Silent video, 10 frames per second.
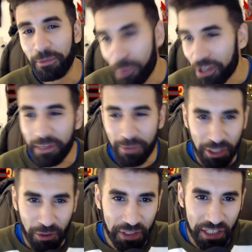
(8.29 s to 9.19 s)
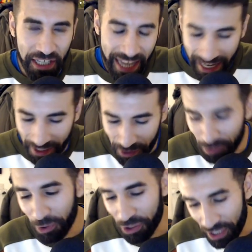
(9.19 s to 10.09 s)
My name is Wizzy and you're
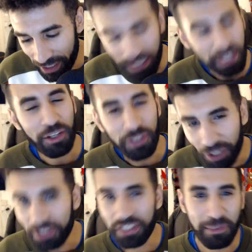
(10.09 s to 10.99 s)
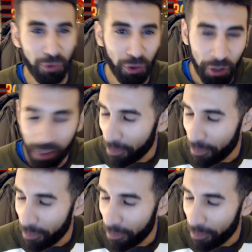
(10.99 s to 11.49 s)
watching 90 More,